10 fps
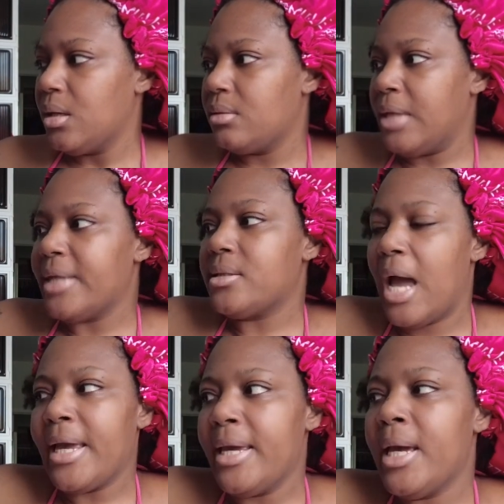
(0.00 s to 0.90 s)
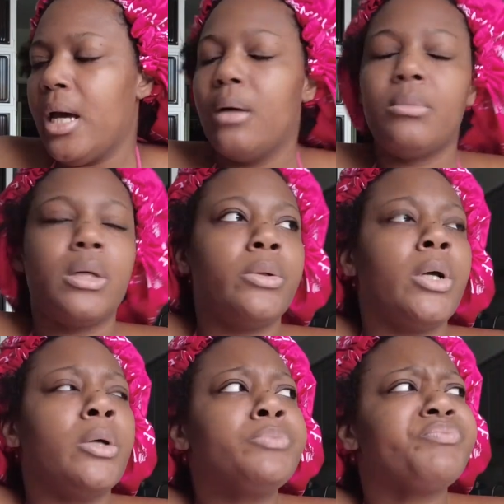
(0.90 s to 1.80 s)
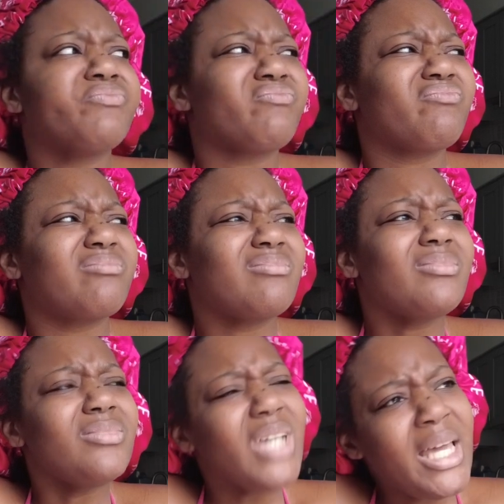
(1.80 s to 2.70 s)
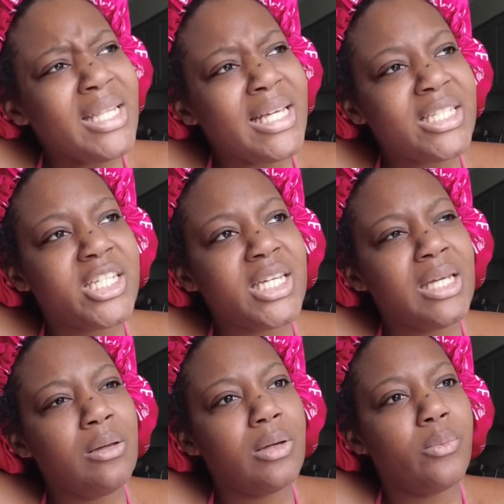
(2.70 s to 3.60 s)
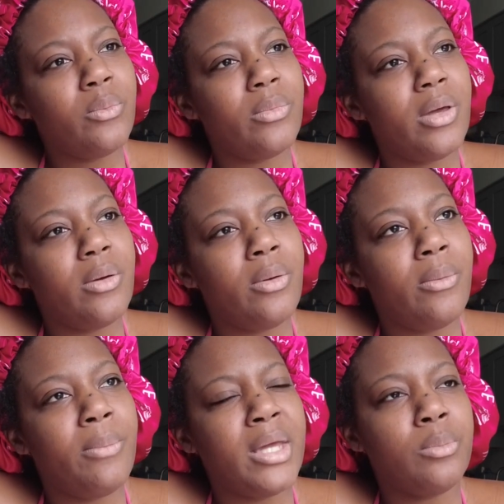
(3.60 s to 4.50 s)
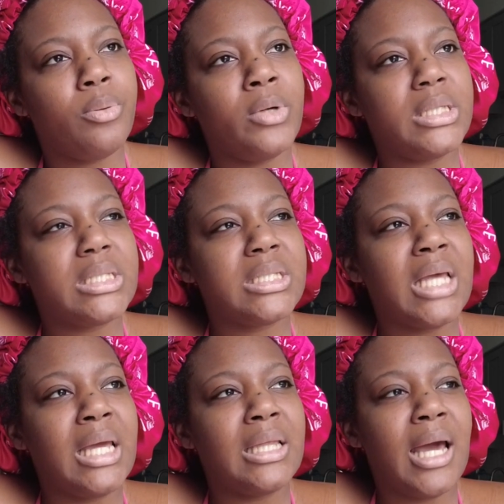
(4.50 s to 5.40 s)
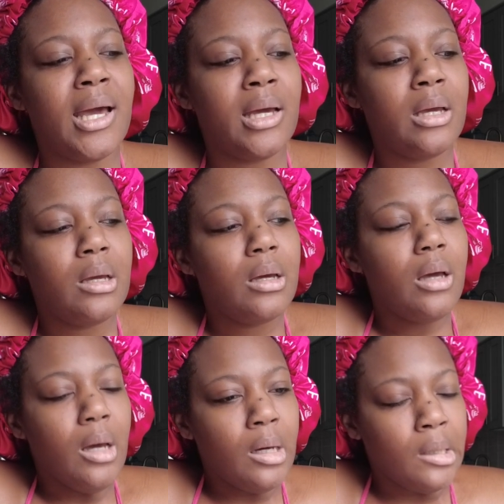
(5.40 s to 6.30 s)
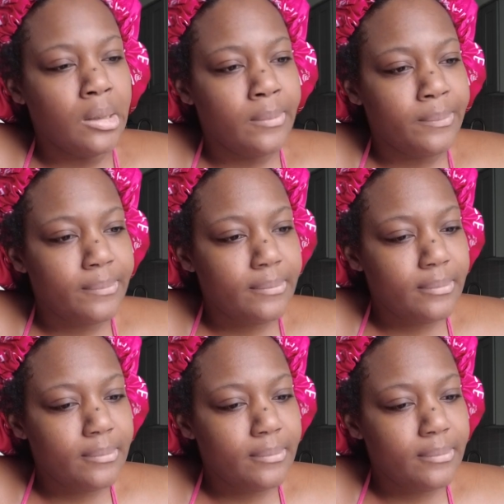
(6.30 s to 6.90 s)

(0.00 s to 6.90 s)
that I am, And then she made a point to say that, have